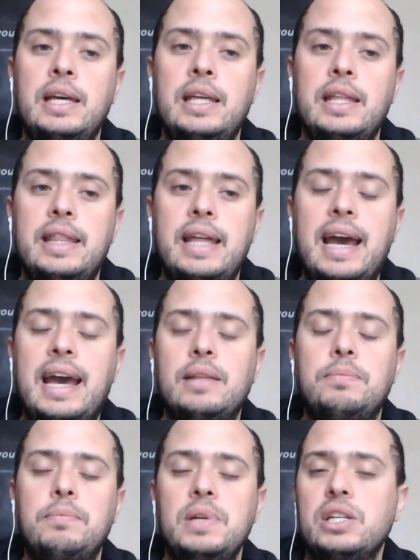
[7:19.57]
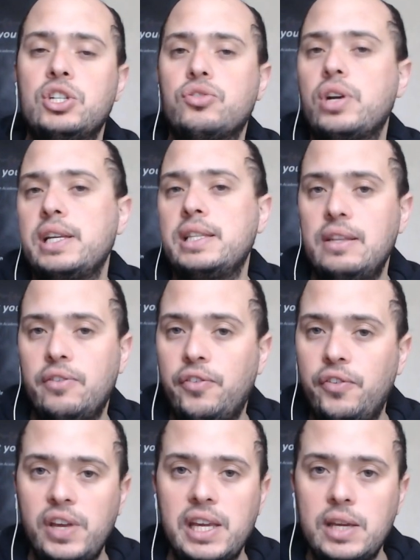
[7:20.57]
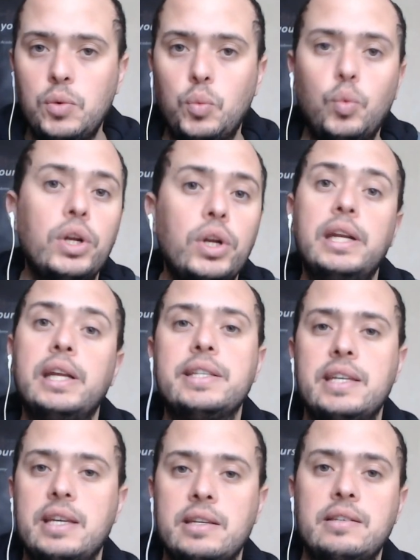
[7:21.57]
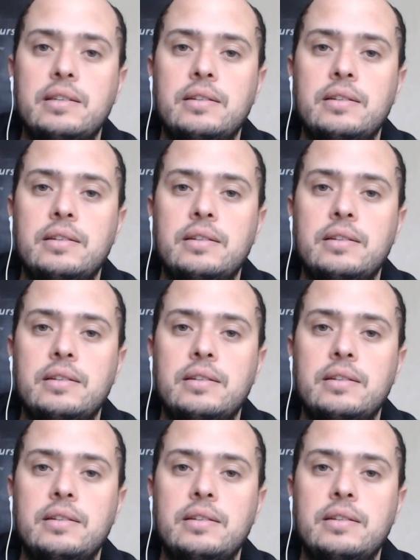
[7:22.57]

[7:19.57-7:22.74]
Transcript: that administrative fee wouldn't exist.